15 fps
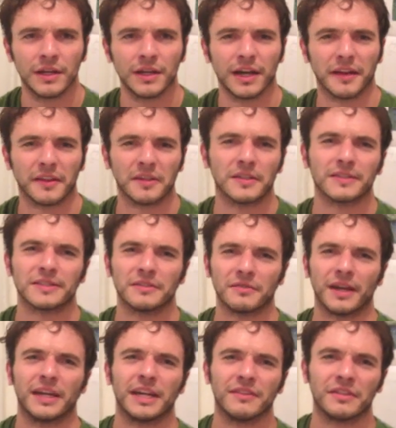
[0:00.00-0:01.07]
I think because
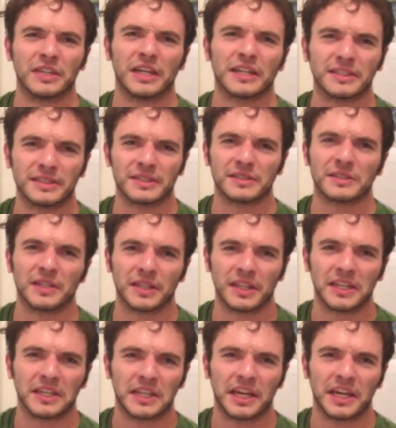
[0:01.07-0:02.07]
I have an access to like